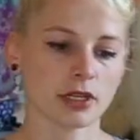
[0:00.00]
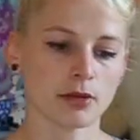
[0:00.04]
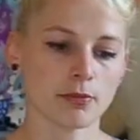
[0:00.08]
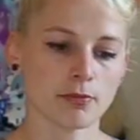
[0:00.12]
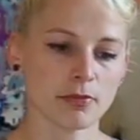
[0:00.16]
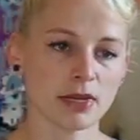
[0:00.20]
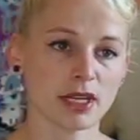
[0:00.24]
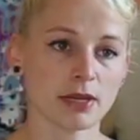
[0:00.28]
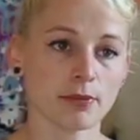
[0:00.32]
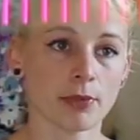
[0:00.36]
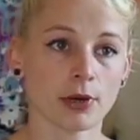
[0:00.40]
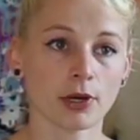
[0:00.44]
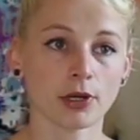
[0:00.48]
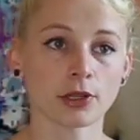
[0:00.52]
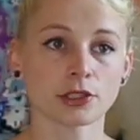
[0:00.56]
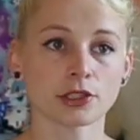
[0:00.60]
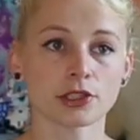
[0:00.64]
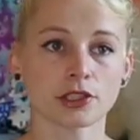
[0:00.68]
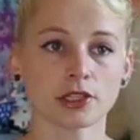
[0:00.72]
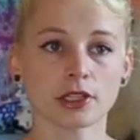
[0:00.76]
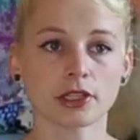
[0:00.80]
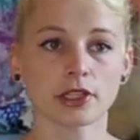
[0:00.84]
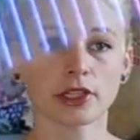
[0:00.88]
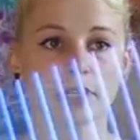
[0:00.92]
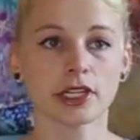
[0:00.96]
Me
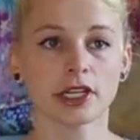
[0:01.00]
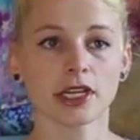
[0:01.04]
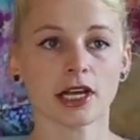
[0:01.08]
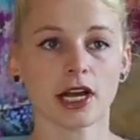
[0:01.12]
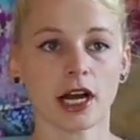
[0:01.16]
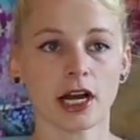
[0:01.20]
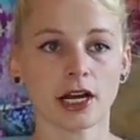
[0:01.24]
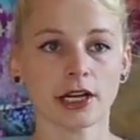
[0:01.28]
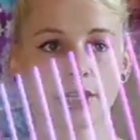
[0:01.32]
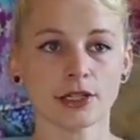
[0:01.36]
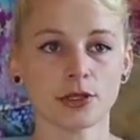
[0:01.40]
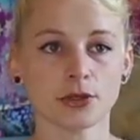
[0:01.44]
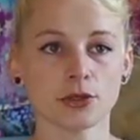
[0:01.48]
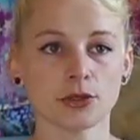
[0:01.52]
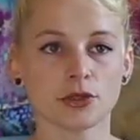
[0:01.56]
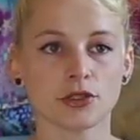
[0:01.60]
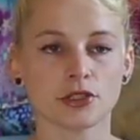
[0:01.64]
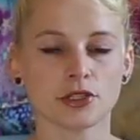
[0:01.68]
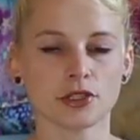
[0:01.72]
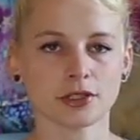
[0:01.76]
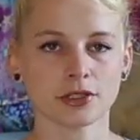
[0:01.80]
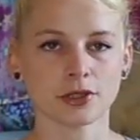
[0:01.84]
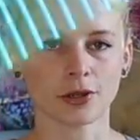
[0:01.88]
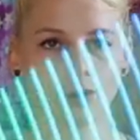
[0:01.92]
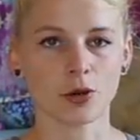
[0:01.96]
personally, I used
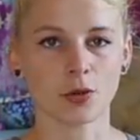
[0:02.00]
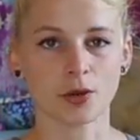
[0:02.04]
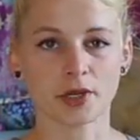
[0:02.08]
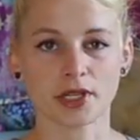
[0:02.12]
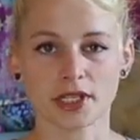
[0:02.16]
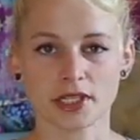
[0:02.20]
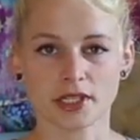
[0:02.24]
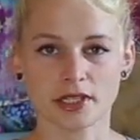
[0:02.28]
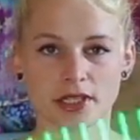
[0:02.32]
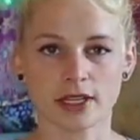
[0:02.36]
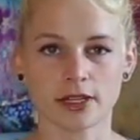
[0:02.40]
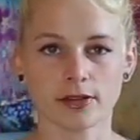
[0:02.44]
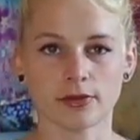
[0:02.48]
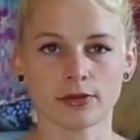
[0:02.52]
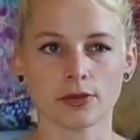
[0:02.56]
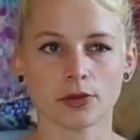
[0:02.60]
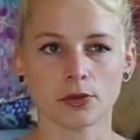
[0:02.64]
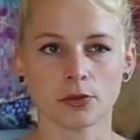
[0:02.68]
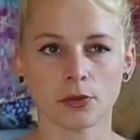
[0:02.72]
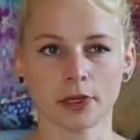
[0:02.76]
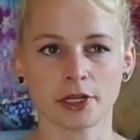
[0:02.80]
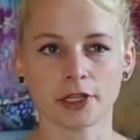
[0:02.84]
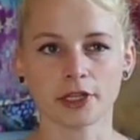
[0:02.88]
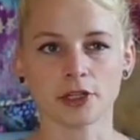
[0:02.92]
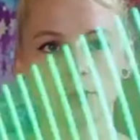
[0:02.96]
to always save
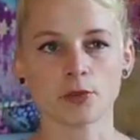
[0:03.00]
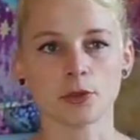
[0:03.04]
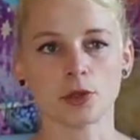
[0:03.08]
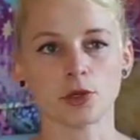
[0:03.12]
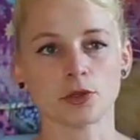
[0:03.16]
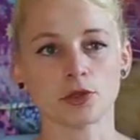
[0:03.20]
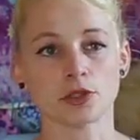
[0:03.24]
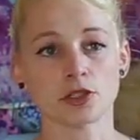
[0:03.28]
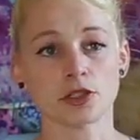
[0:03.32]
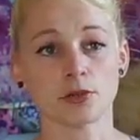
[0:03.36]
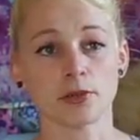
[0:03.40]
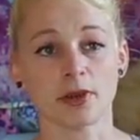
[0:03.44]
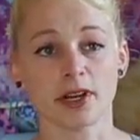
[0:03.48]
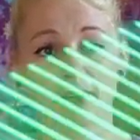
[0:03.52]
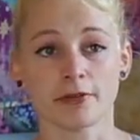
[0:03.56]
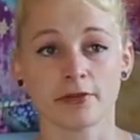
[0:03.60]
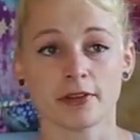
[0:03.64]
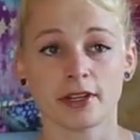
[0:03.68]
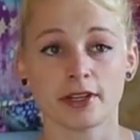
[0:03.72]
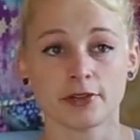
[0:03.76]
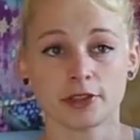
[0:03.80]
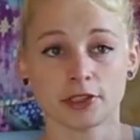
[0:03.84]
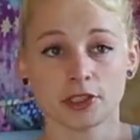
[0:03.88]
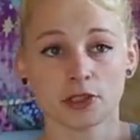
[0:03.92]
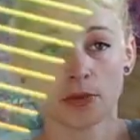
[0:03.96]
the random modes to my
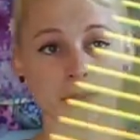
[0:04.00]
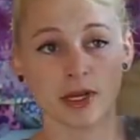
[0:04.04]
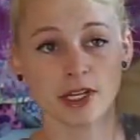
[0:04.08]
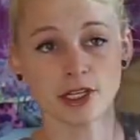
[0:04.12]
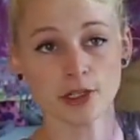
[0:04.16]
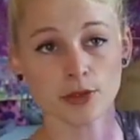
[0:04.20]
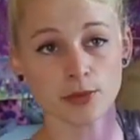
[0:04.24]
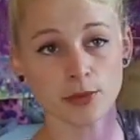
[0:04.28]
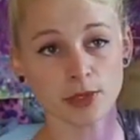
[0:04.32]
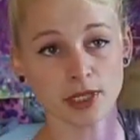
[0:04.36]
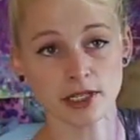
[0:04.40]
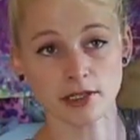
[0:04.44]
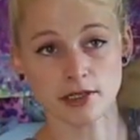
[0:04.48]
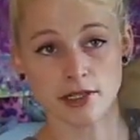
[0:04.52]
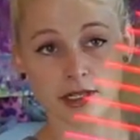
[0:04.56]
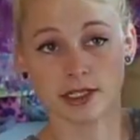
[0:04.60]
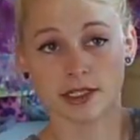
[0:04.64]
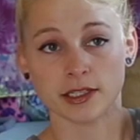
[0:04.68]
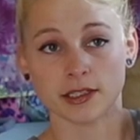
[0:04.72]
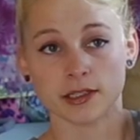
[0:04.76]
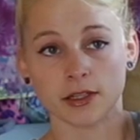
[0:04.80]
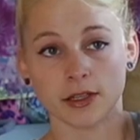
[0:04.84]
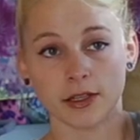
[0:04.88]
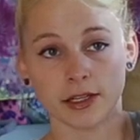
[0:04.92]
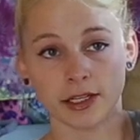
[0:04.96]
favorites menu because I
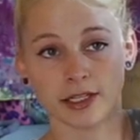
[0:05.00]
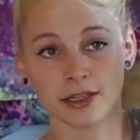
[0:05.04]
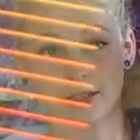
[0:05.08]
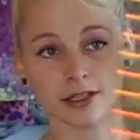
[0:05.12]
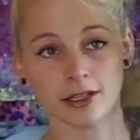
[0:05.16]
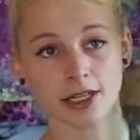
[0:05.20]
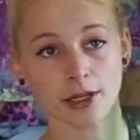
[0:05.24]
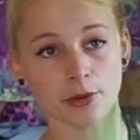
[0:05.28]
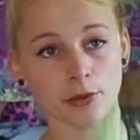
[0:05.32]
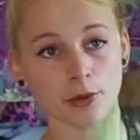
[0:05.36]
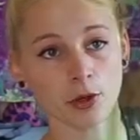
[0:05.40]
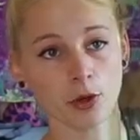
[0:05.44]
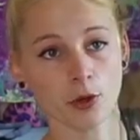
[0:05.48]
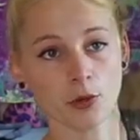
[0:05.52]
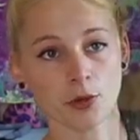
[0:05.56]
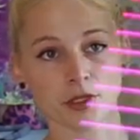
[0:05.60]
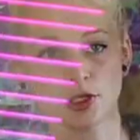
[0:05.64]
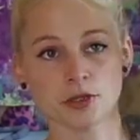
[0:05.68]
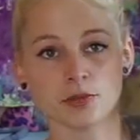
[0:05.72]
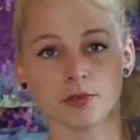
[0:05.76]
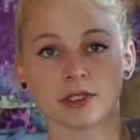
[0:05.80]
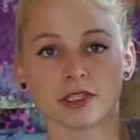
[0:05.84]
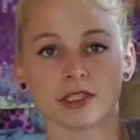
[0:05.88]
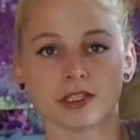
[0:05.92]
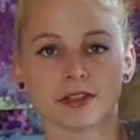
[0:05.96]
did like that they would
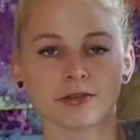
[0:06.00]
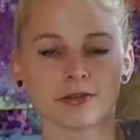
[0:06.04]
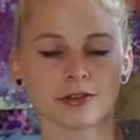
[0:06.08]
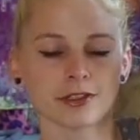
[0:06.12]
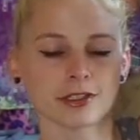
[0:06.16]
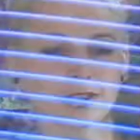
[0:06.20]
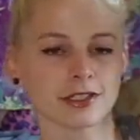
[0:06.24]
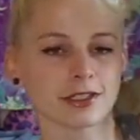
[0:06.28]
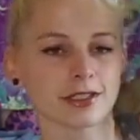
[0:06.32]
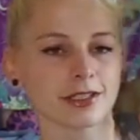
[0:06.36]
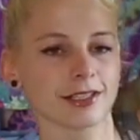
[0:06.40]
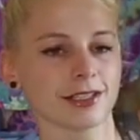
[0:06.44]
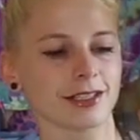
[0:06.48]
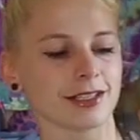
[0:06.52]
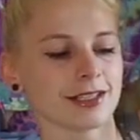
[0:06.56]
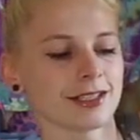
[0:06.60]
always be different.